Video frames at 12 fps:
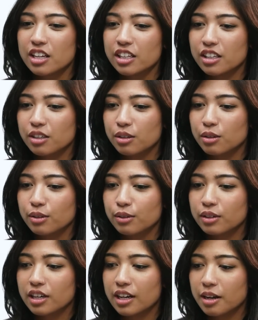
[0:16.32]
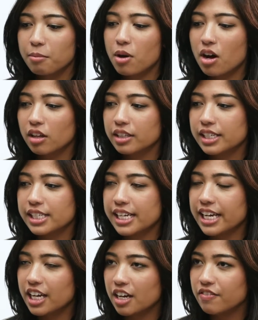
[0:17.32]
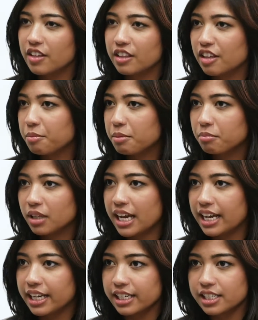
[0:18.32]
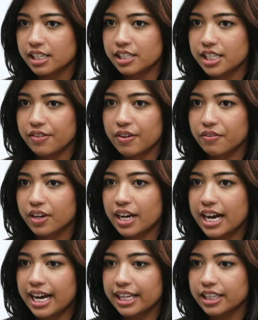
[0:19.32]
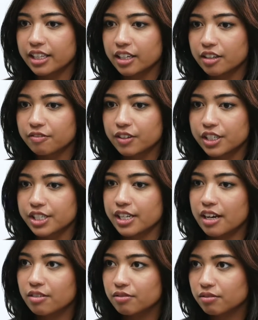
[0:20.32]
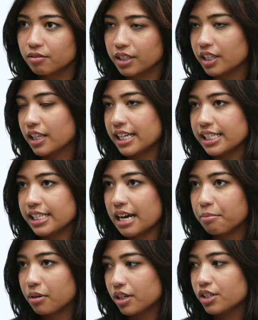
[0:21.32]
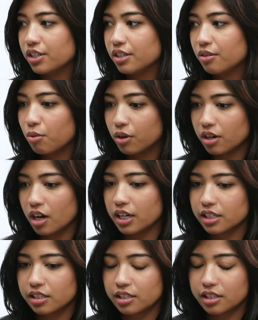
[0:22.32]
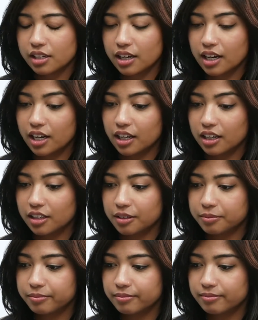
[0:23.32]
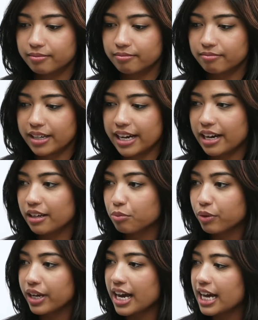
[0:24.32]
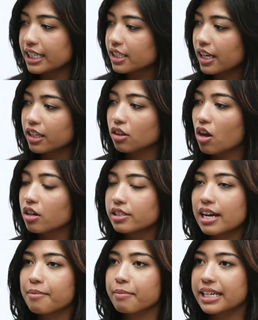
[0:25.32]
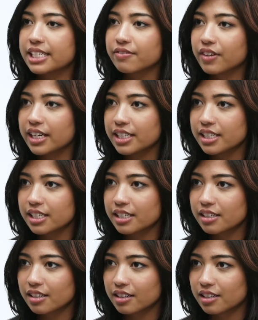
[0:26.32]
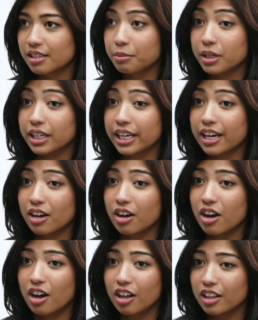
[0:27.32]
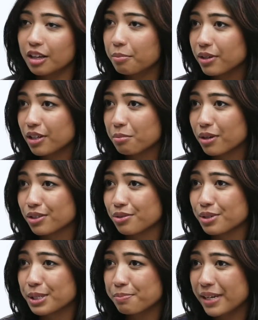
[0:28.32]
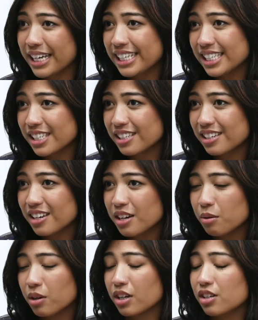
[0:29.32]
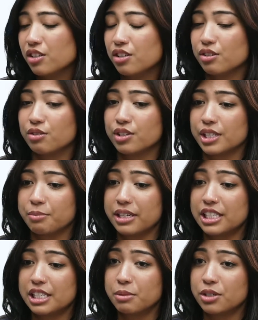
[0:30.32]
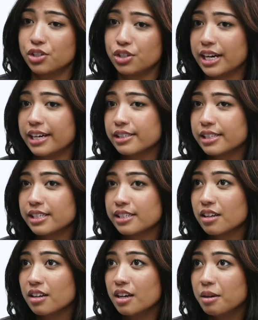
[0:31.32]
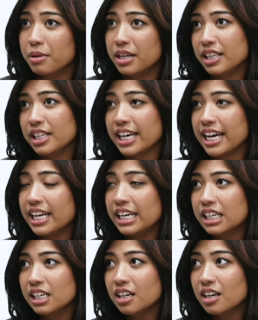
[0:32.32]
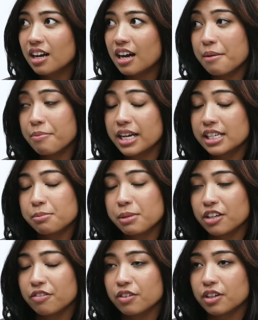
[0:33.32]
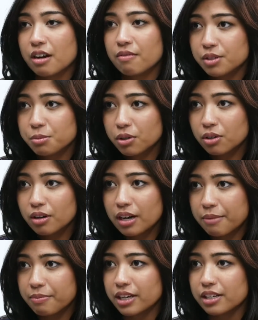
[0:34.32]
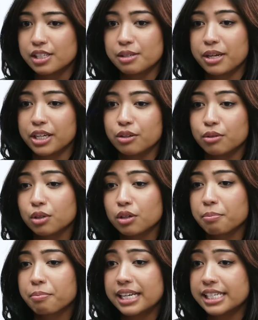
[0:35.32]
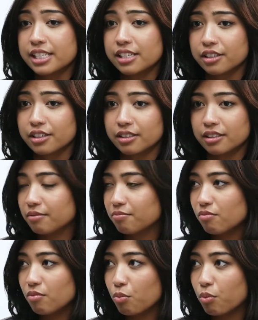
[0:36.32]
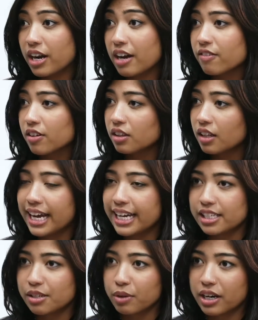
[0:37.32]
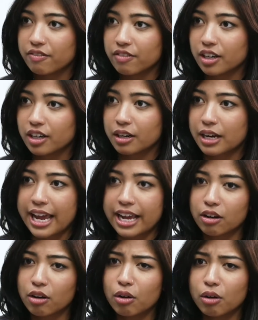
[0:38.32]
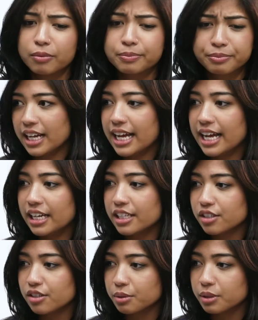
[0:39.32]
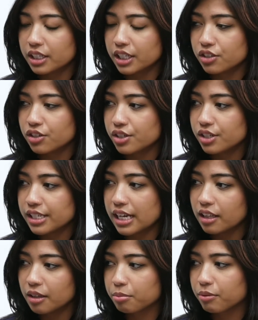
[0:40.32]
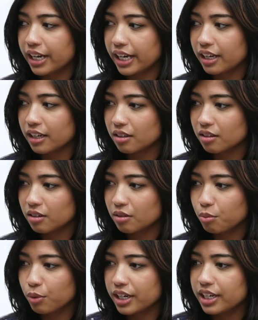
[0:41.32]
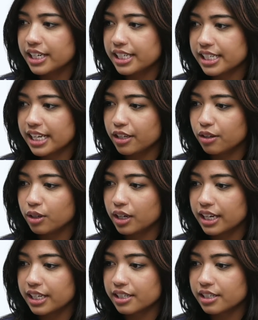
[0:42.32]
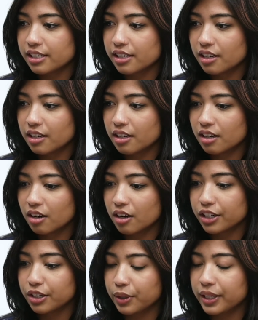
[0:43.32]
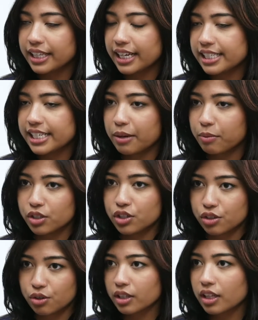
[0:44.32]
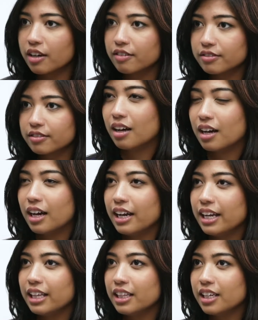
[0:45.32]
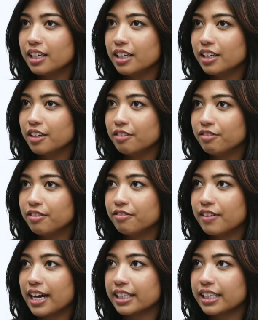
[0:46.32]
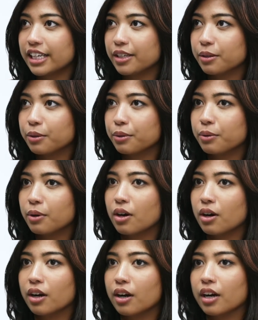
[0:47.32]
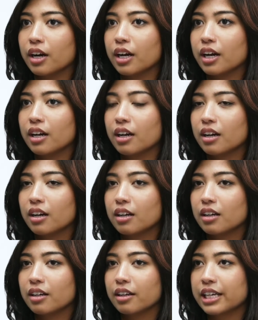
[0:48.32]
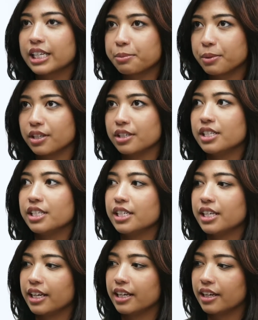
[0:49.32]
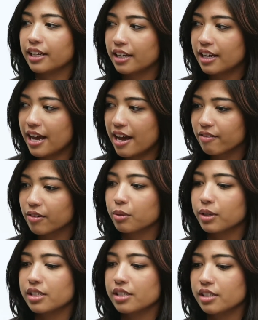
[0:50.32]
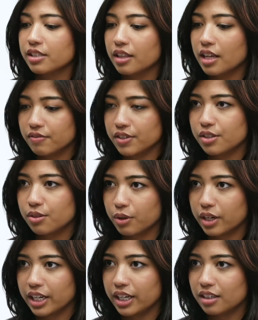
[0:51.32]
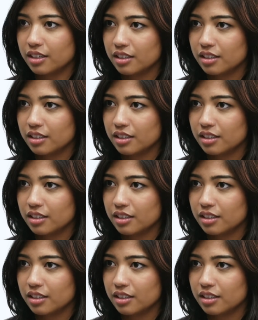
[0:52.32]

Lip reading: you come on the day of that they've been planning since they've ever had their first love, whether that's that person or not. And we act like longtime best friends, because I'm going to get all up in your personal space. We're going to do some intimate shots. But in the end, I'm there to make you feel comfortable. I'm there to make you look best in whatever light and whatever angle, and to really just celebrate what it is that you guys are doing that day, which is your love. I love the fact that you are experiencing everyone's love story.